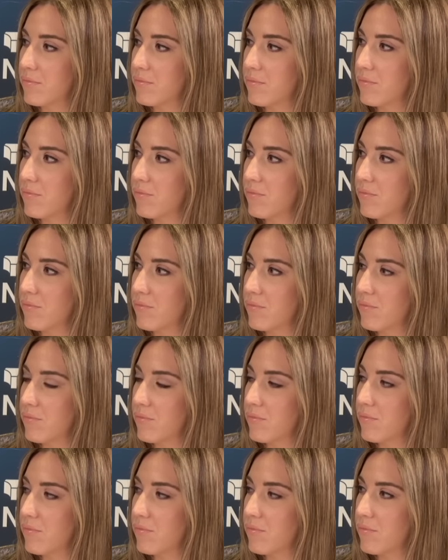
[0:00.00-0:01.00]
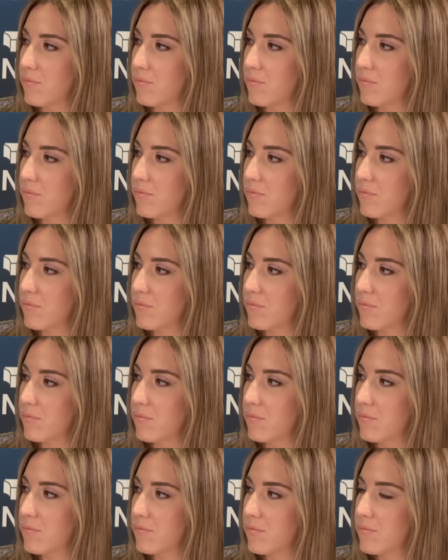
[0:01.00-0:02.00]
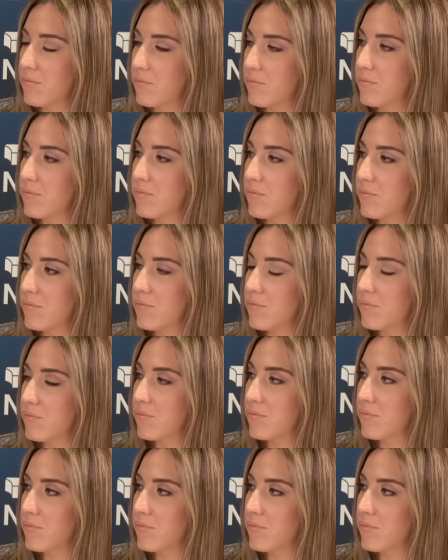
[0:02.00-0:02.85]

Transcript: (silent)